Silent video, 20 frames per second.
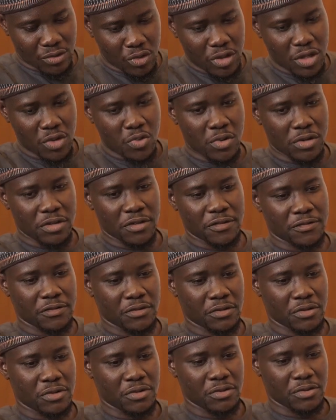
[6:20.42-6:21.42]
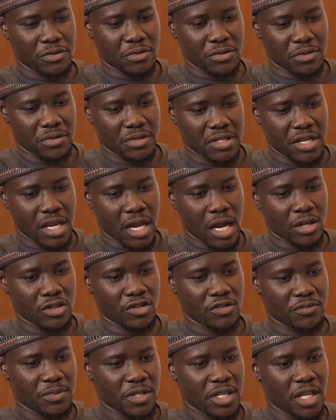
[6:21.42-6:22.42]
really wonderful to see how
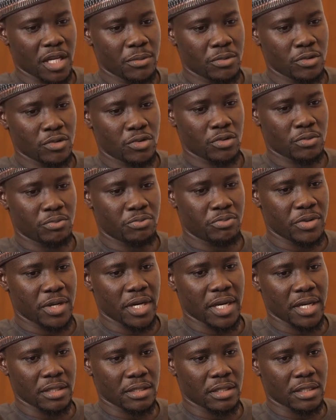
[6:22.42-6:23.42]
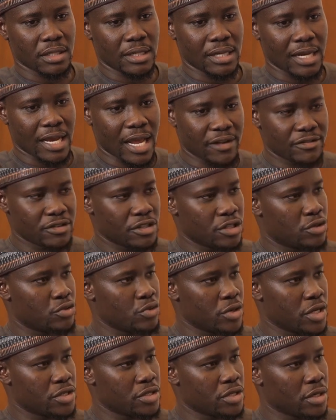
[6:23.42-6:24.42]
you've been able to bring the life
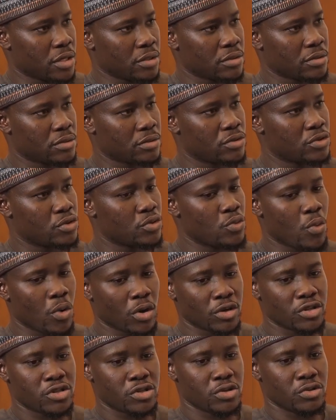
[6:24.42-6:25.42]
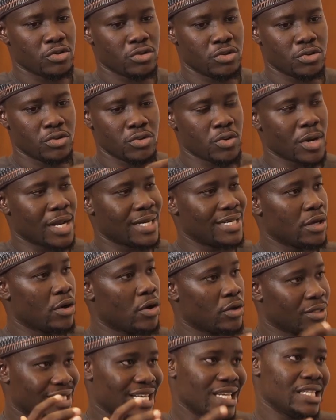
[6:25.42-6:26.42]
situation to what you do at the
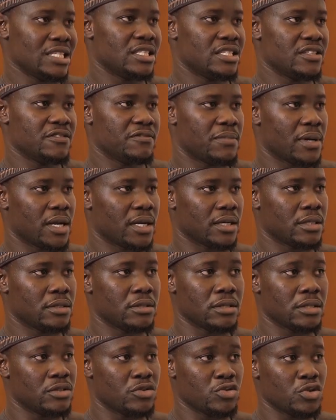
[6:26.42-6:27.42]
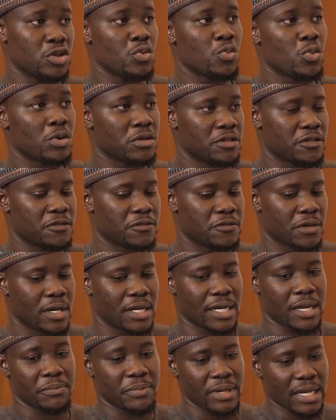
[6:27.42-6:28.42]
alternative bank. It's really wonderful,
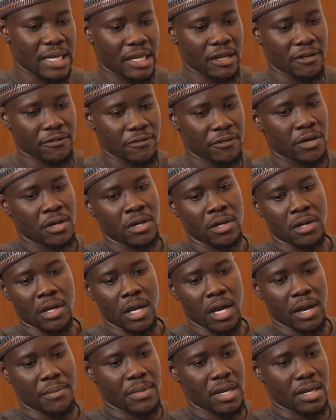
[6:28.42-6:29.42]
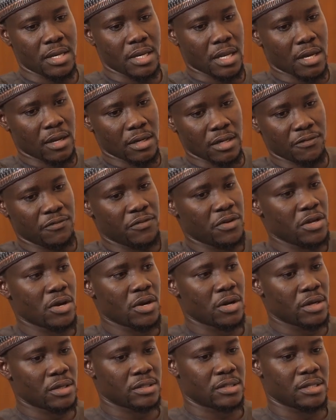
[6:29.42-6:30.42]
and I believe, the
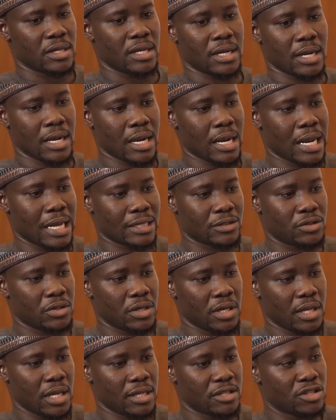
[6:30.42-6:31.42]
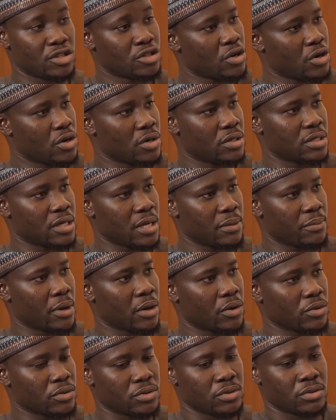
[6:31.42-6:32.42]
viewers are actually stunned
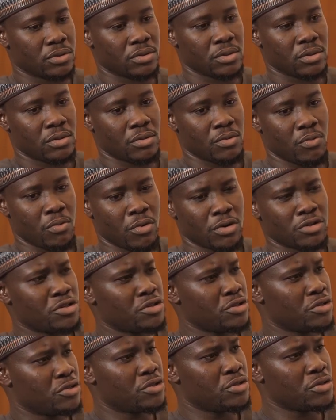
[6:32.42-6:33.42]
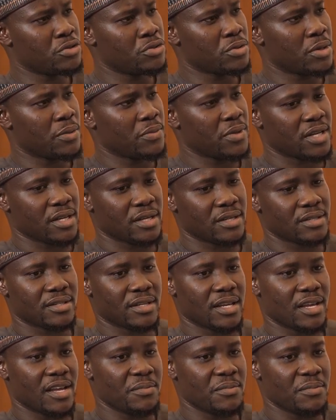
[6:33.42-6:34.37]
about what you do, because